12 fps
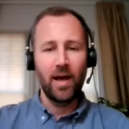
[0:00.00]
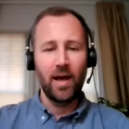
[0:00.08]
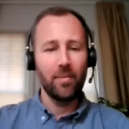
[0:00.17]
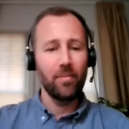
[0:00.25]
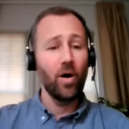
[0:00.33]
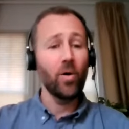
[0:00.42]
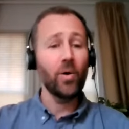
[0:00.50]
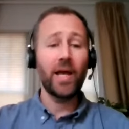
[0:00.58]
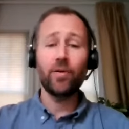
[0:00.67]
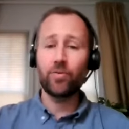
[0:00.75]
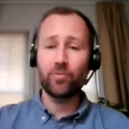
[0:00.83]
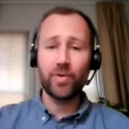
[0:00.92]
um,
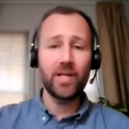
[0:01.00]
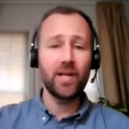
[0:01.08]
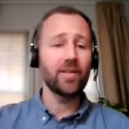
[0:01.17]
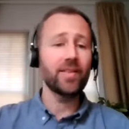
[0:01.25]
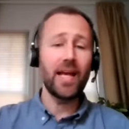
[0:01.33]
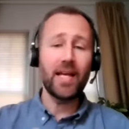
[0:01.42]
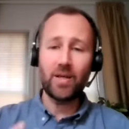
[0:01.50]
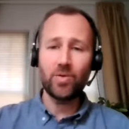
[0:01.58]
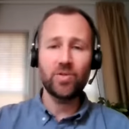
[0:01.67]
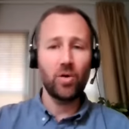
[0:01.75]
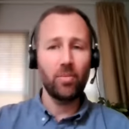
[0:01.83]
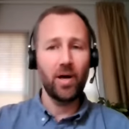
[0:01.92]
okay, Rita, thank you
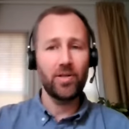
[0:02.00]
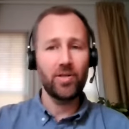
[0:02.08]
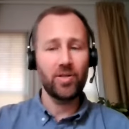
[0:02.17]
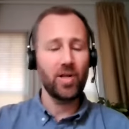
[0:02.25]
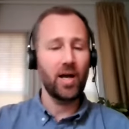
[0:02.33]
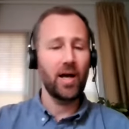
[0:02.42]
so much.